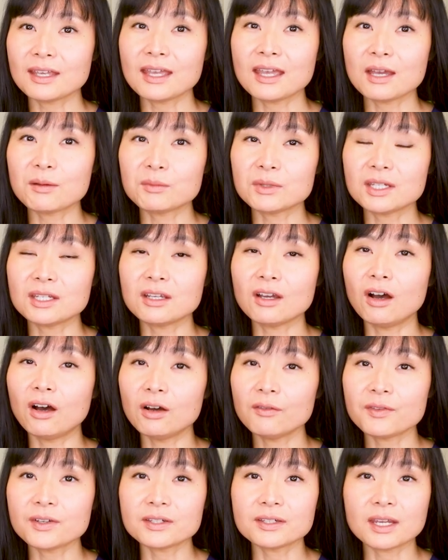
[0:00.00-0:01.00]
AMD
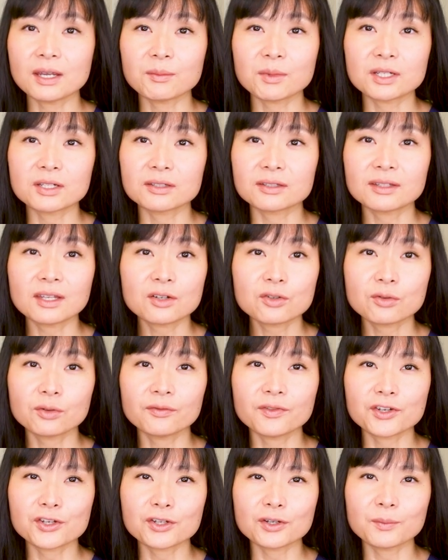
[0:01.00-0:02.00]
often damages
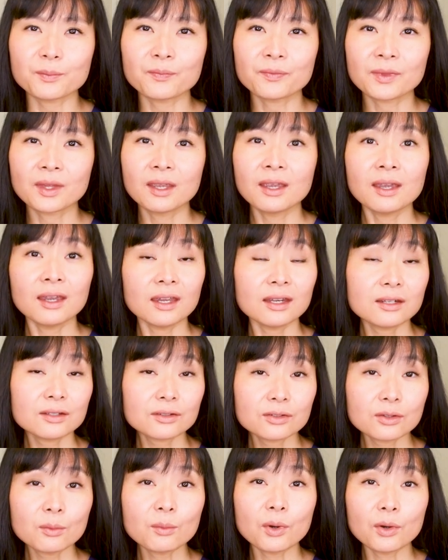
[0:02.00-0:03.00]
central vision, it
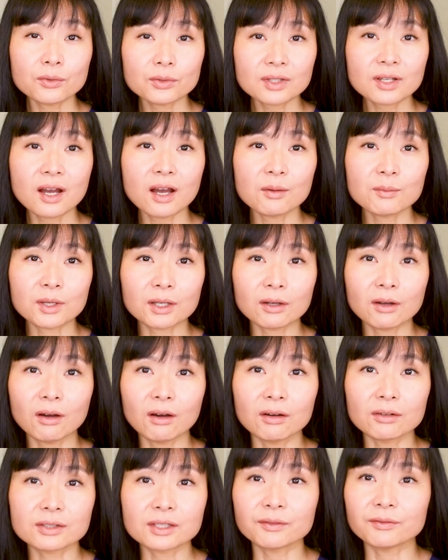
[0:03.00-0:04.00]
is the most common
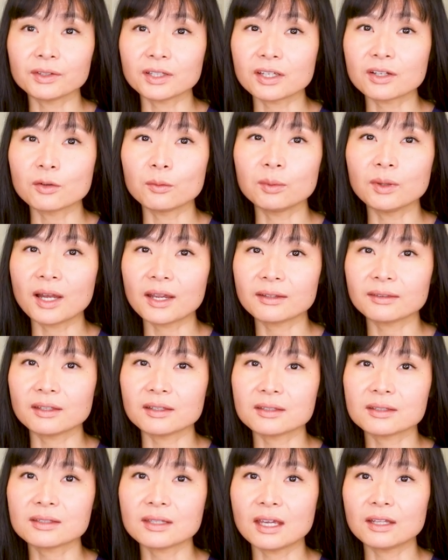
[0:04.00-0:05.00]
cause of legal
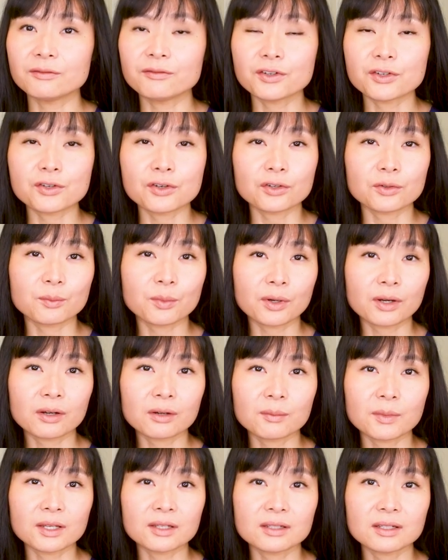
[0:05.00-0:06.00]
blindness and vision
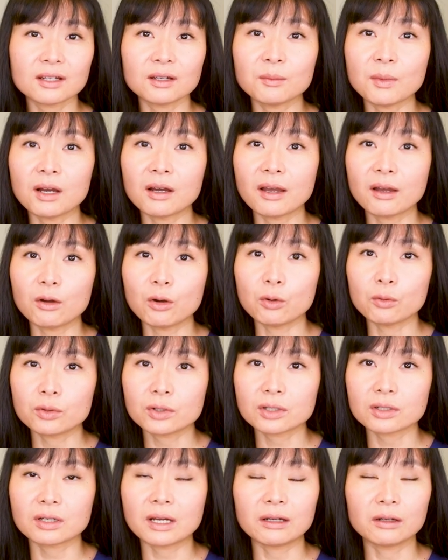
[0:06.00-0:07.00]
impairment among
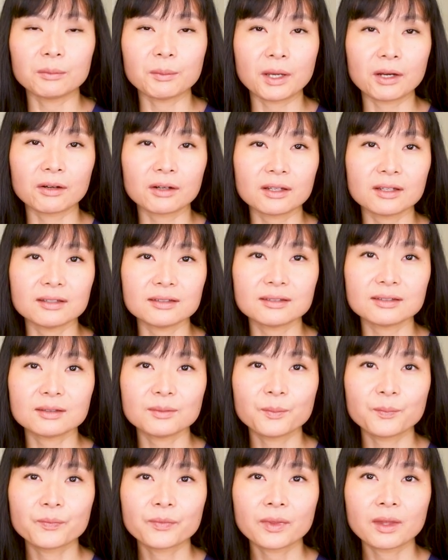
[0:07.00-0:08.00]
older Americans.
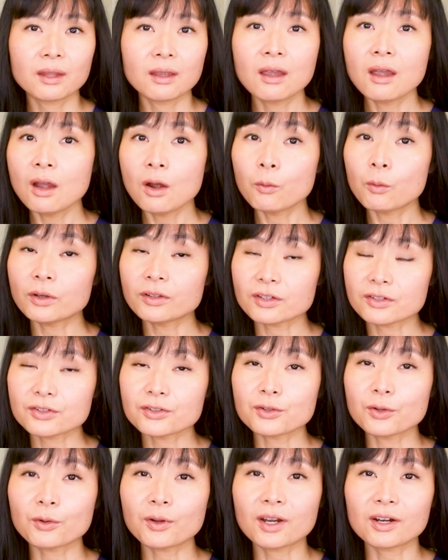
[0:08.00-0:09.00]
While there's
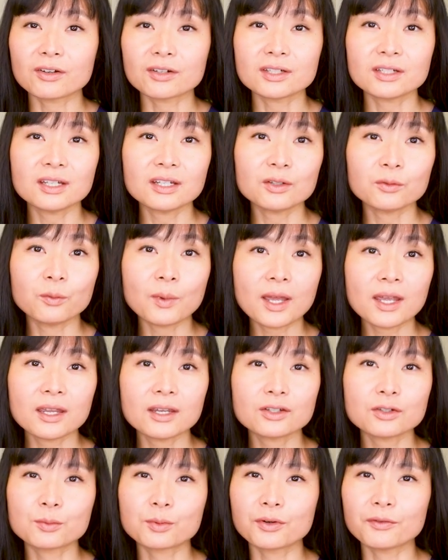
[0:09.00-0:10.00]
no guaranteed
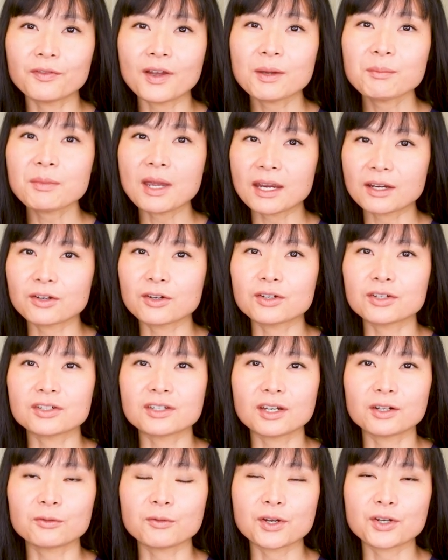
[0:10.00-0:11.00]
way to prevent macular
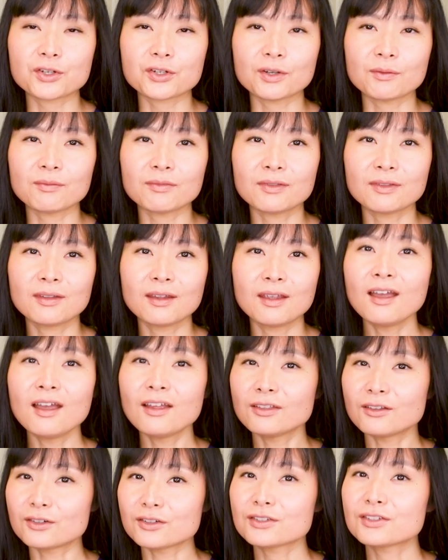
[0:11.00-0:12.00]
degeneration,
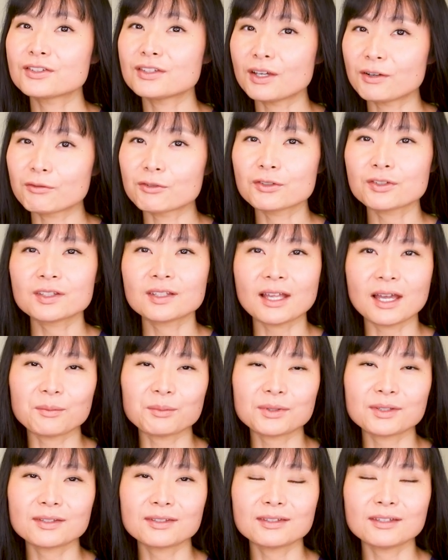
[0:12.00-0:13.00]
there are several
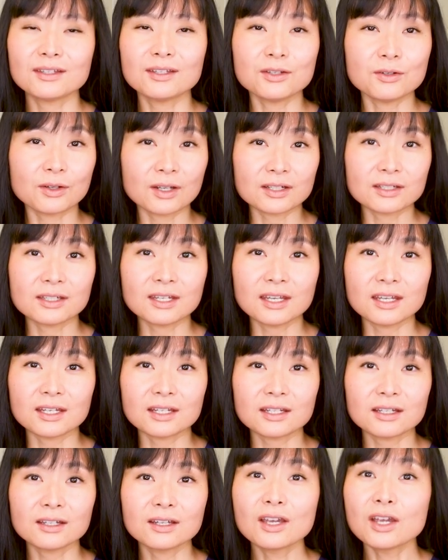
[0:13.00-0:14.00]
steps you can
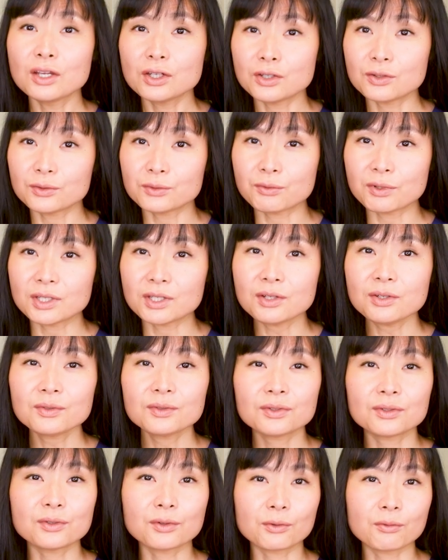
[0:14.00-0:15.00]
take to
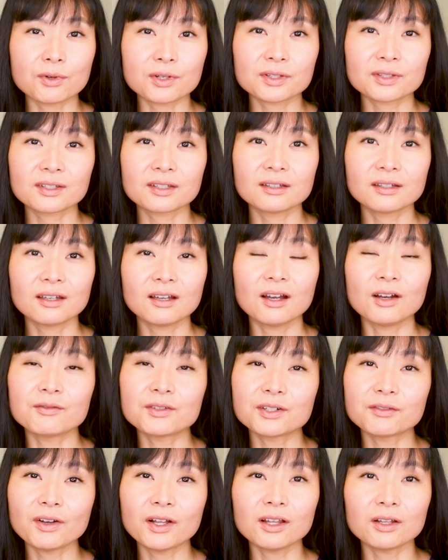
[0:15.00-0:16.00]
reduce your risk
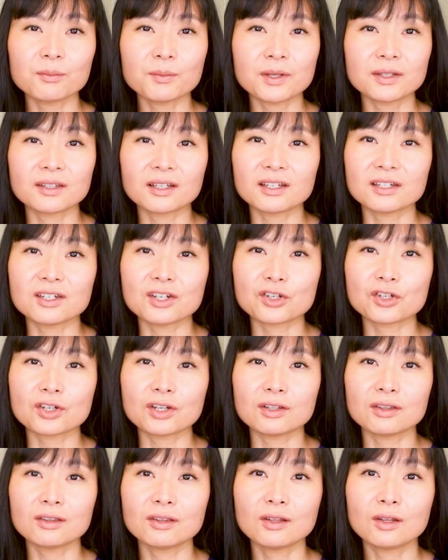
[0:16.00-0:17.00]
of developing the
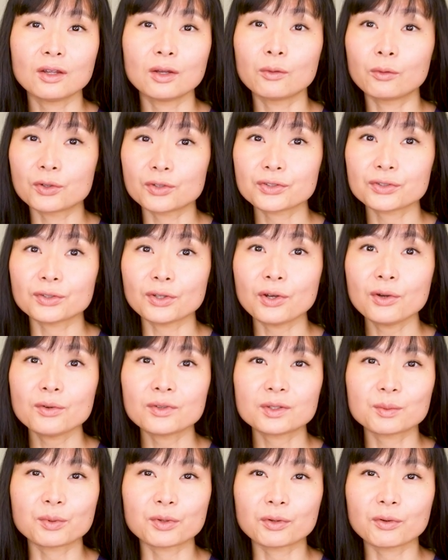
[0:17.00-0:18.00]
condition or slow
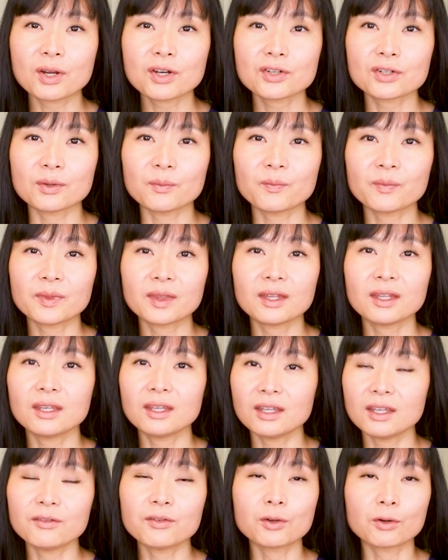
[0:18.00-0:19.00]
its progression
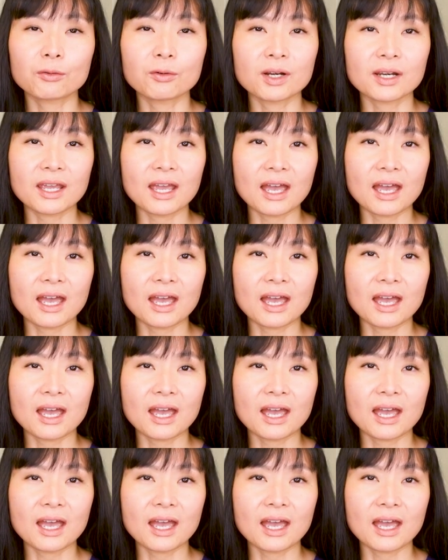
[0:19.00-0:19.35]
if you already